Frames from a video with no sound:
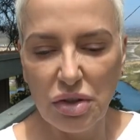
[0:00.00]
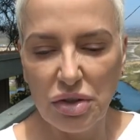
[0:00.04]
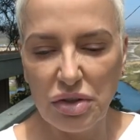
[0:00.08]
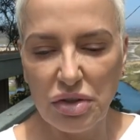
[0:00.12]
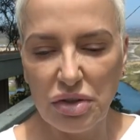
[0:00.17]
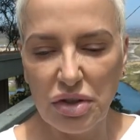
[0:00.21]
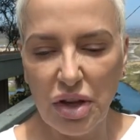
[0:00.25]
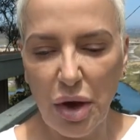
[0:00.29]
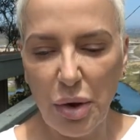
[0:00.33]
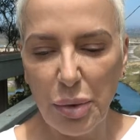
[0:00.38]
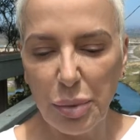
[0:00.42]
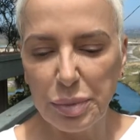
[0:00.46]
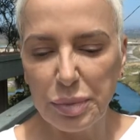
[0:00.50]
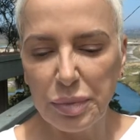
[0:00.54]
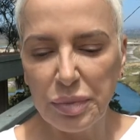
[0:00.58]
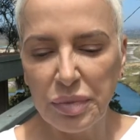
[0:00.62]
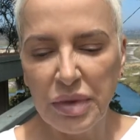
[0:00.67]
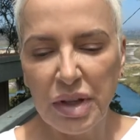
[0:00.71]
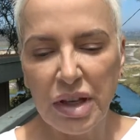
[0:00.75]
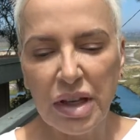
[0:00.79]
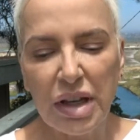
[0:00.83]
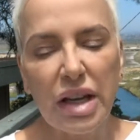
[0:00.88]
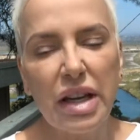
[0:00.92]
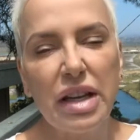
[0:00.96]
So
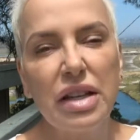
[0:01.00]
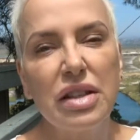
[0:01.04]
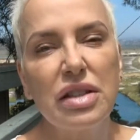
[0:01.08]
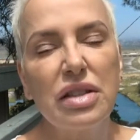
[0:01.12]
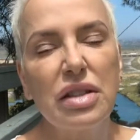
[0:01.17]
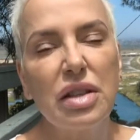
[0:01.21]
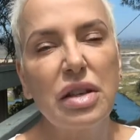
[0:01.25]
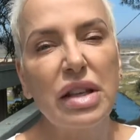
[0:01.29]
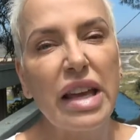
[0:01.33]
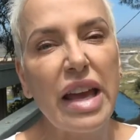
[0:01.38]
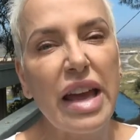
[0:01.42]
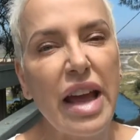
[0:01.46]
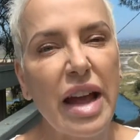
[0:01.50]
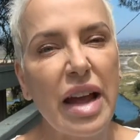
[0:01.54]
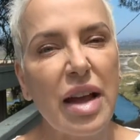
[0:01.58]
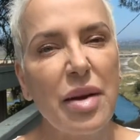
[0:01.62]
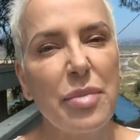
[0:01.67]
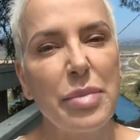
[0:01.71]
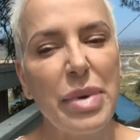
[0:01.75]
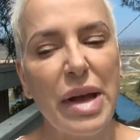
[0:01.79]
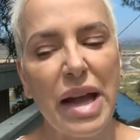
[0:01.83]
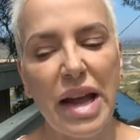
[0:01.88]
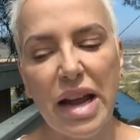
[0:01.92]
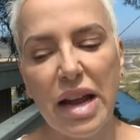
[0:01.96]
it's a
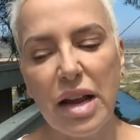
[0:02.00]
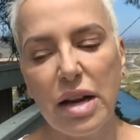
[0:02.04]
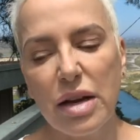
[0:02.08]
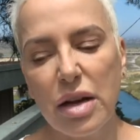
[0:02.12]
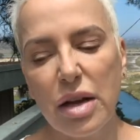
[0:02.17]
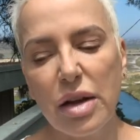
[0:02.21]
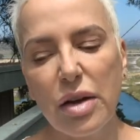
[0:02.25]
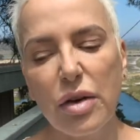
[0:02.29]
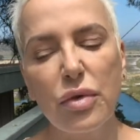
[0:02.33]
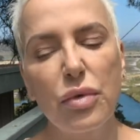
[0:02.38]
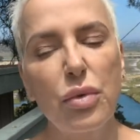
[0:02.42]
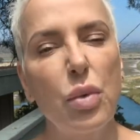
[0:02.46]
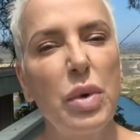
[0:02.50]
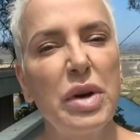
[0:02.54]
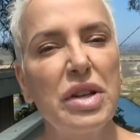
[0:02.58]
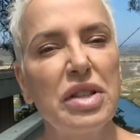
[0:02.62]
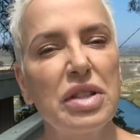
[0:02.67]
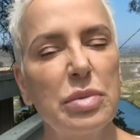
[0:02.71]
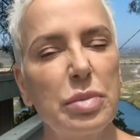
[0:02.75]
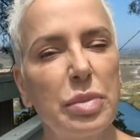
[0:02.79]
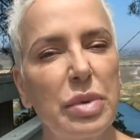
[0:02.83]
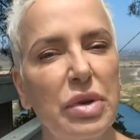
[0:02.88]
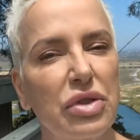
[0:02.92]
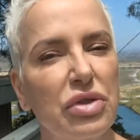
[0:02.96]
campaign of
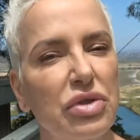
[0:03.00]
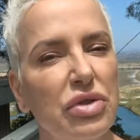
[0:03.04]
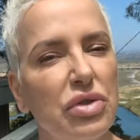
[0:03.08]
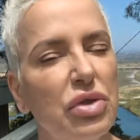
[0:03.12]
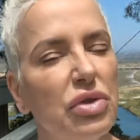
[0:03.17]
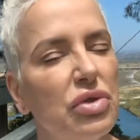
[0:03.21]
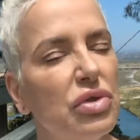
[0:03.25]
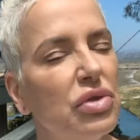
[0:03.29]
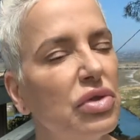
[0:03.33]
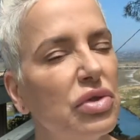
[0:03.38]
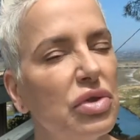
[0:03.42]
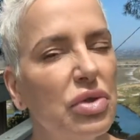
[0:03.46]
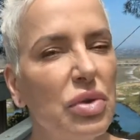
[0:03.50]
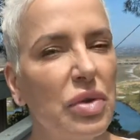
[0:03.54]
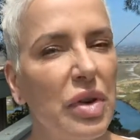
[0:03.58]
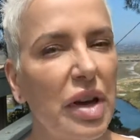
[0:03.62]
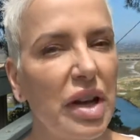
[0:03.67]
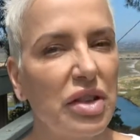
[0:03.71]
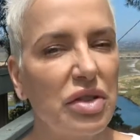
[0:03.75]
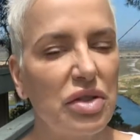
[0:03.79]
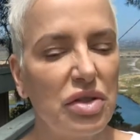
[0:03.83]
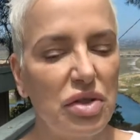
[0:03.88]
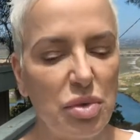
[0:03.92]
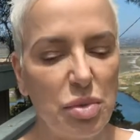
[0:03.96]
whispers to do
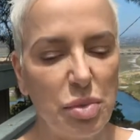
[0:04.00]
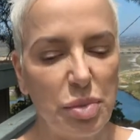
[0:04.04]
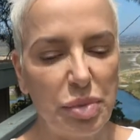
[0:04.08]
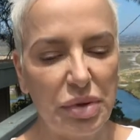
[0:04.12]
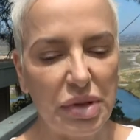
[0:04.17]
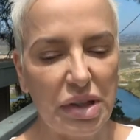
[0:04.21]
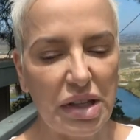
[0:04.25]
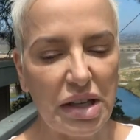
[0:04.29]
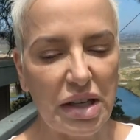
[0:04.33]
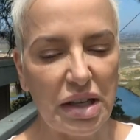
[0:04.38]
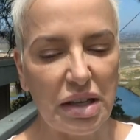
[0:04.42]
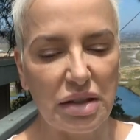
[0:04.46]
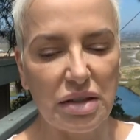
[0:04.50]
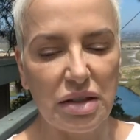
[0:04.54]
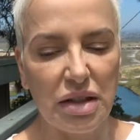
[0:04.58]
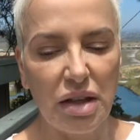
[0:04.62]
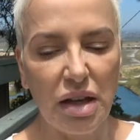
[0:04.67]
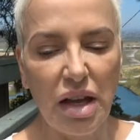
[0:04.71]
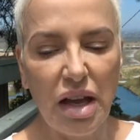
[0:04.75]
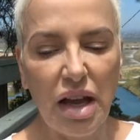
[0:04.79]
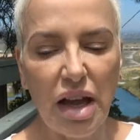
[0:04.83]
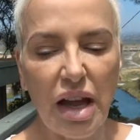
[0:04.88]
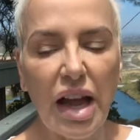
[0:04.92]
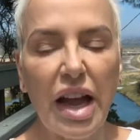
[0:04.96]
as you please.
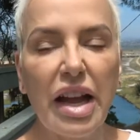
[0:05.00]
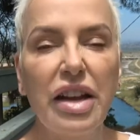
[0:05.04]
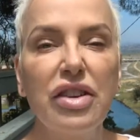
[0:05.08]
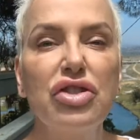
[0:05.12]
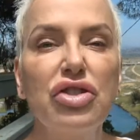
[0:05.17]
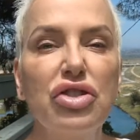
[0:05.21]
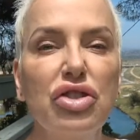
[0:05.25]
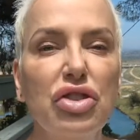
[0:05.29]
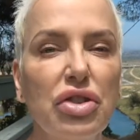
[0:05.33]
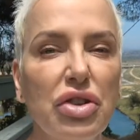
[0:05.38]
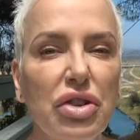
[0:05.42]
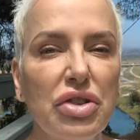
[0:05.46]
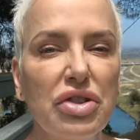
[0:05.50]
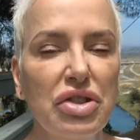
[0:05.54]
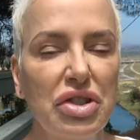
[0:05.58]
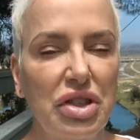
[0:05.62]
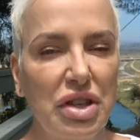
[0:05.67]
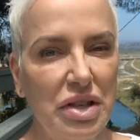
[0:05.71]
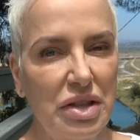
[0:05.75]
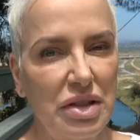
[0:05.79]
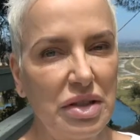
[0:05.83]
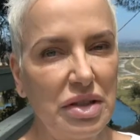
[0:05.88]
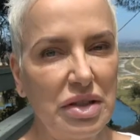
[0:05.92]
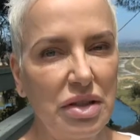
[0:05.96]
And
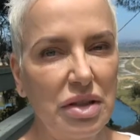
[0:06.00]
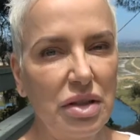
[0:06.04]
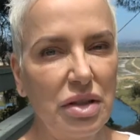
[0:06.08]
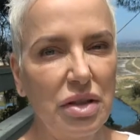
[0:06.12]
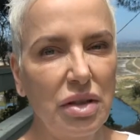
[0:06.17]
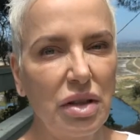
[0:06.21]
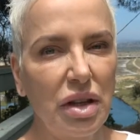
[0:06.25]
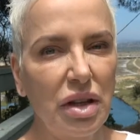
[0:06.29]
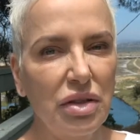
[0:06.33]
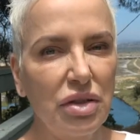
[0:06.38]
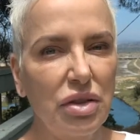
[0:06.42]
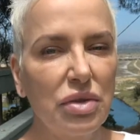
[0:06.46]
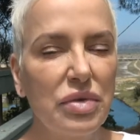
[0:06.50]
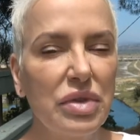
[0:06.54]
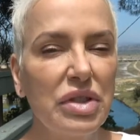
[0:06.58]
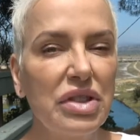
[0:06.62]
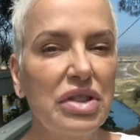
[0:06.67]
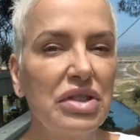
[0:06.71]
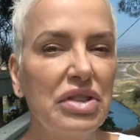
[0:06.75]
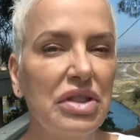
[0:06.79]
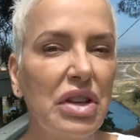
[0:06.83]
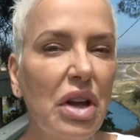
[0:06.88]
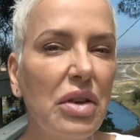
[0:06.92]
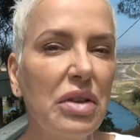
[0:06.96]
churches, the
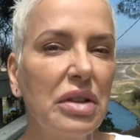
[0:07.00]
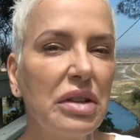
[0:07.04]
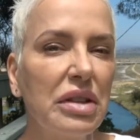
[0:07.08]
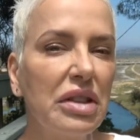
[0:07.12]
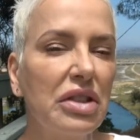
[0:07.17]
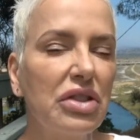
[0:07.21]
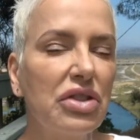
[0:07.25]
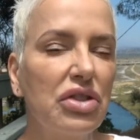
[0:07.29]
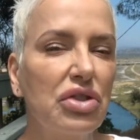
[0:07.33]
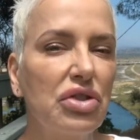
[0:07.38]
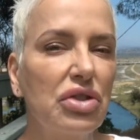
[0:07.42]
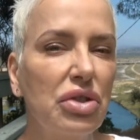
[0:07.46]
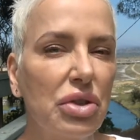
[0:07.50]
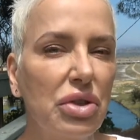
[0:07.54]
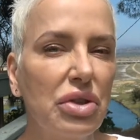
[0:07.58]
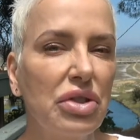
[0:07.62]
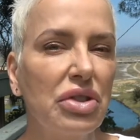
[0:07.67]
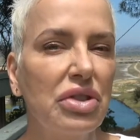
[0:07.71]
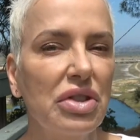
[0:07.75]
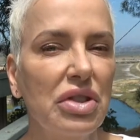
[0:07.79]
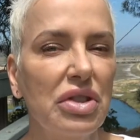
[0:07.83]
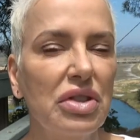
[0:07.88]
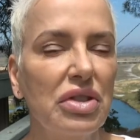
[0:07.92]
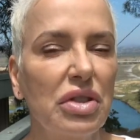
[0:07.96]
result is
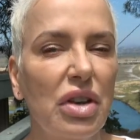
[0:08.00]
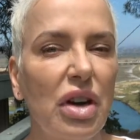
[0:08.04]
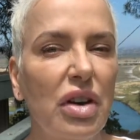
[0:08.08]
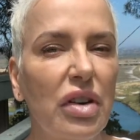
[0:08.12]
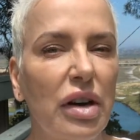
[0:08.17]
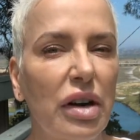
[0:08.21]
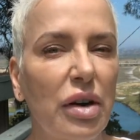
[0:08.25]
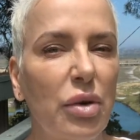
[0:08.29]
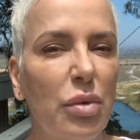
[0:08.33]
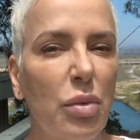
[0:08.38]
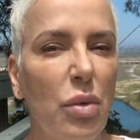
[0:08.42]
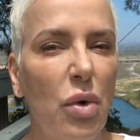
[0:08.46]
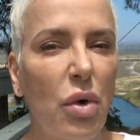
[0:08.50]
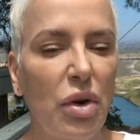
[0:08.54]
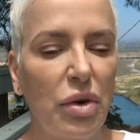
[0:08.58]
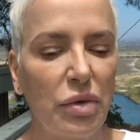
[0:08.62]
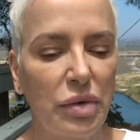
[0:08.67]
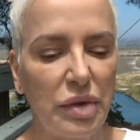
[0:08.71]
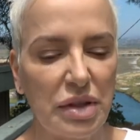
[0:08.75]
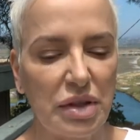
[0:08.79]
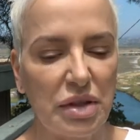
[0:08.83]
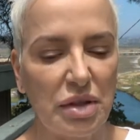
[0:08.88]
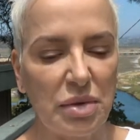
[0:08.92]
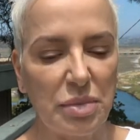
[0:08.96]
churches are at war
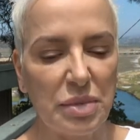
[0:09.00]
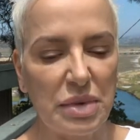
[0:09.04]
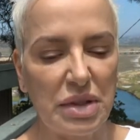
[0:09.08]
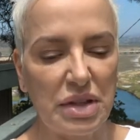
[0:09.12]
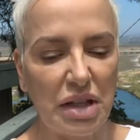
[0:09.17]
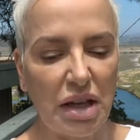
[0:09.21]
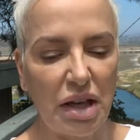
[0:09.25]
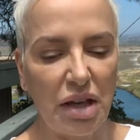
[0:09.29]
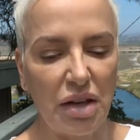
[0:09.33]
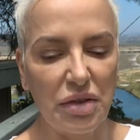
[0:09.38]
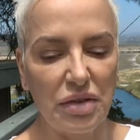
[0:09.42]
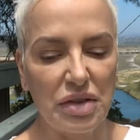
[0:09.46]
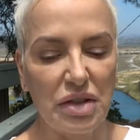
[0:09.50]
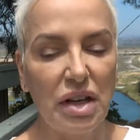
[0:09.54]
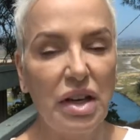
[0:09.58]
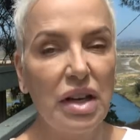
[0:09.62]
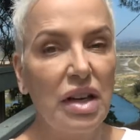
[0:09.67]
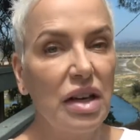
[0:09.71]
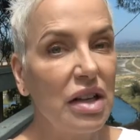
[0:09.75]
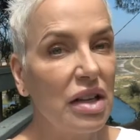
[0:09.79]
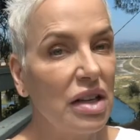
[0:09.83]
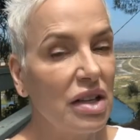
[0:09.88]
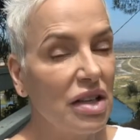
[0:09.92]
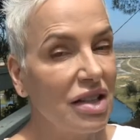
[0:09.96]
with themselves.
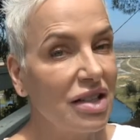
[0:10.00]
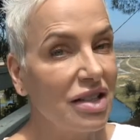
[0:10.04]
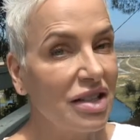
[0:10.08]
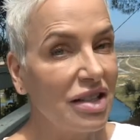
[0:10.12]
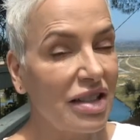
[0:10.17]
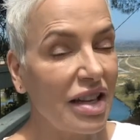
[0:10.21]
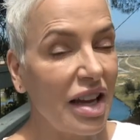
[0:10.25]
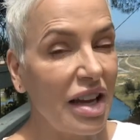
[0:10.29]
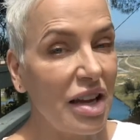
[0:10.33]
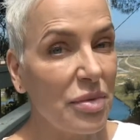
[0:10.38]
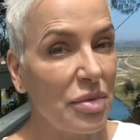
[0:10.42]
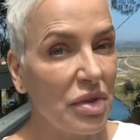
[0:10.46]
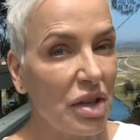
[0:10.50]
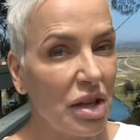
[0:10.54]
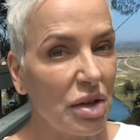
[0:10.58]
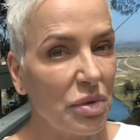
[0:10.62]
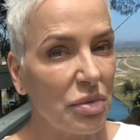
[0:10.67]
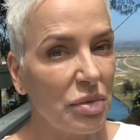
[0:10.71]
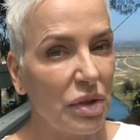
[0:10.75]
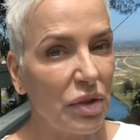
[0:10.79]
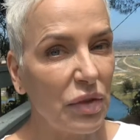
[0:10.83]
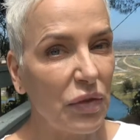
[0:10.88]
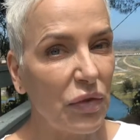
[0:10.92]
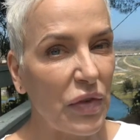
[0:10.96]
Same
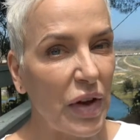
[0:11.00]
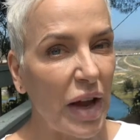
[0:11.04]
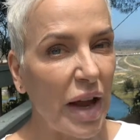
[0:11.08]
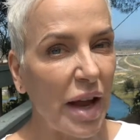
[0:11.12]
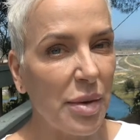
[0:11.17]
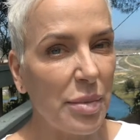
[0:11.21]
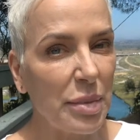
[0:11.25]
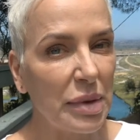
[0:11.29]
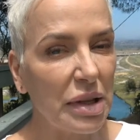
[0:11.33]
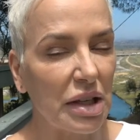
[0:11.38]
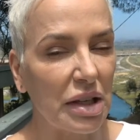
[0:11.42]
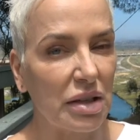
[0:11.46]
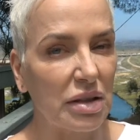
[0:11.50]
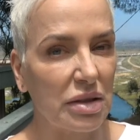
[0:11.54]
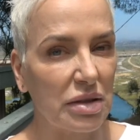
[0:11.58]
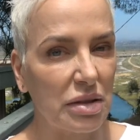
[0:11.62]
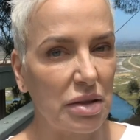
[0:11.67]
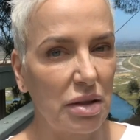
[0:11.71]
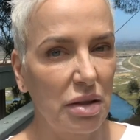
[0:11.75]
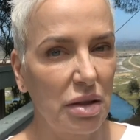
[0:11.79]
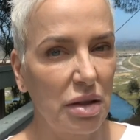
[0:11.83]
thing with families.